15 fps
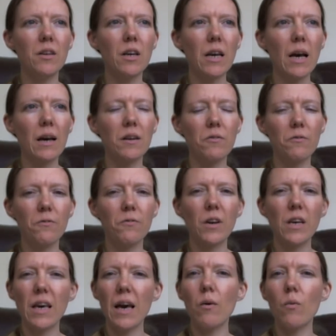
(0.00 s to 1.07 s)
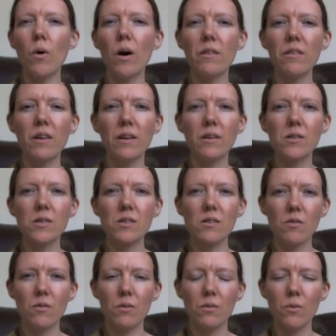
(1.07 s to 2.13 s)
you kind of forget where things
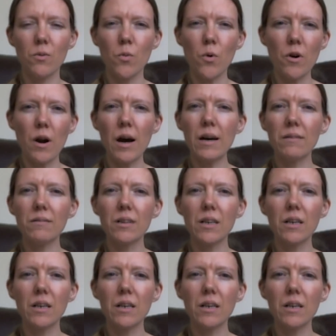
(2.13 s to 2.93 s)
were at.